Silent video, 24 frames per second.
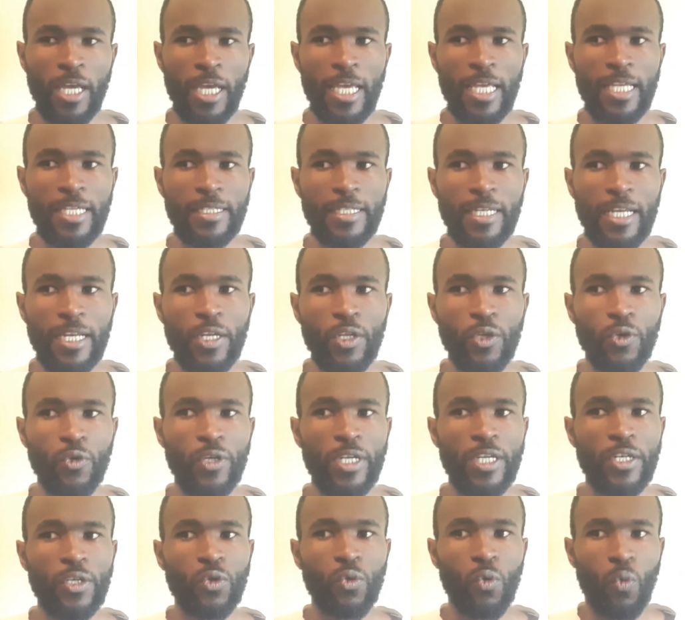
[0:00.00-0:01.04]
Instead, you
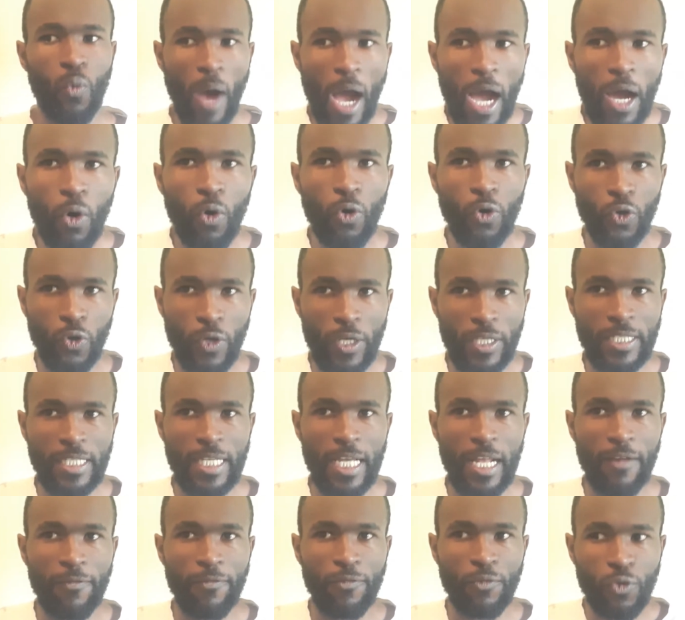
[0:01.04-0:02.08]
need to work on
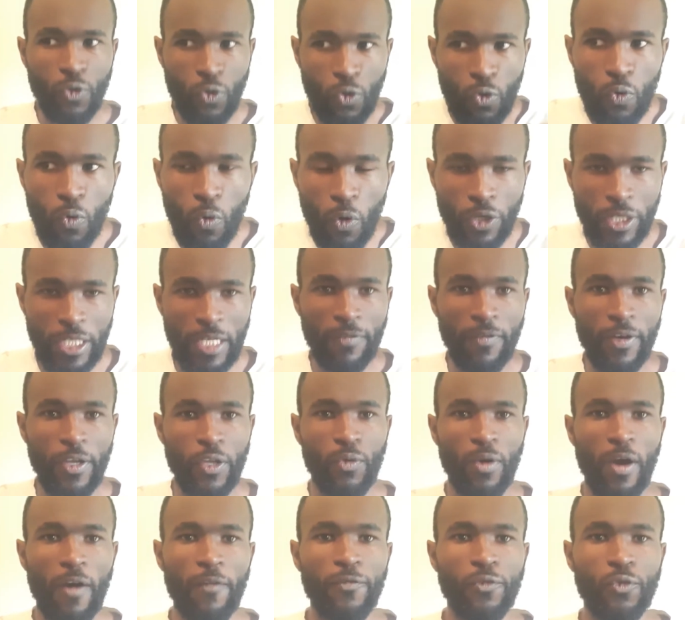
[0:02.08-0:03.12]
yourself, do whatever
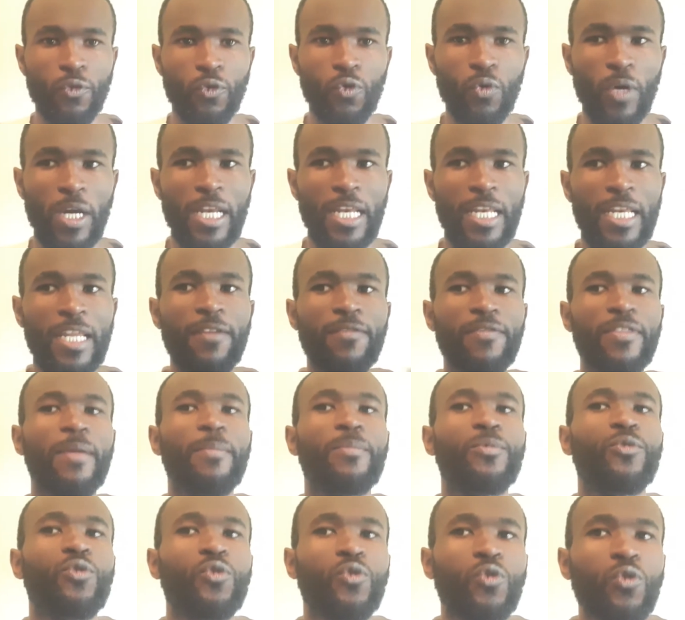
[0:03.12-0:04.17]
you have to do, and leave
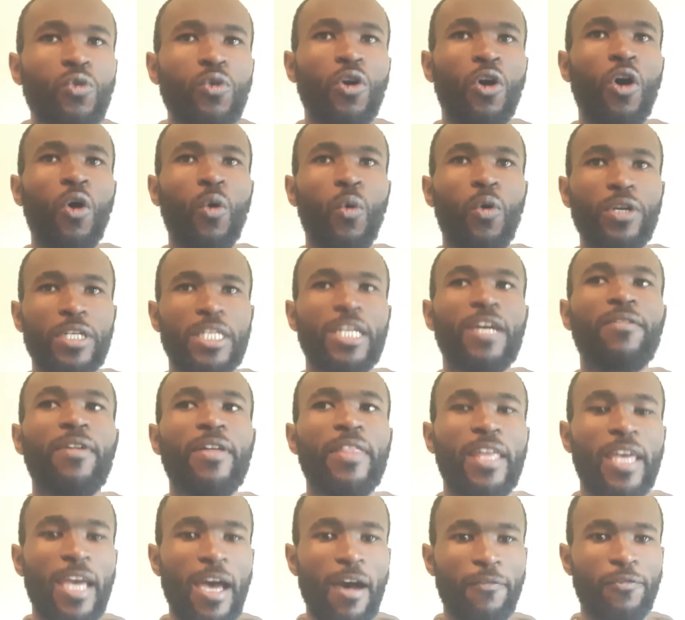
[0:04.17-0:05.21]
them to do whatever
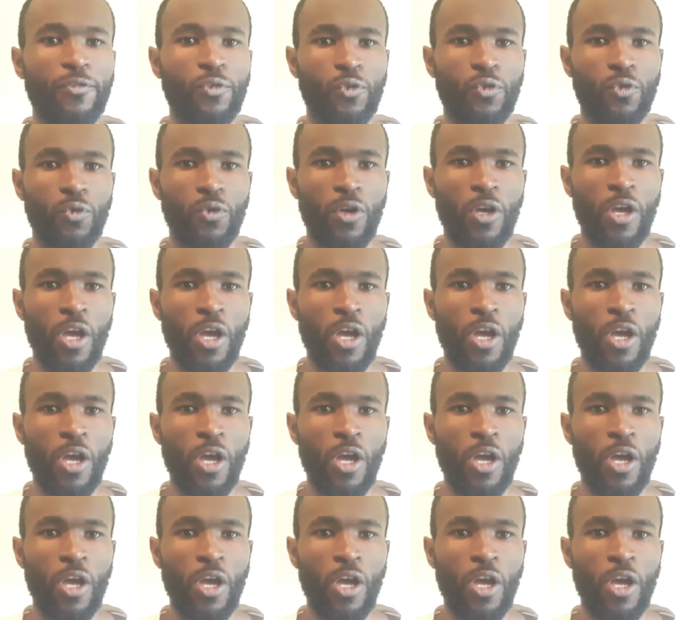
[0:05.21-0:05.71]
they have to do.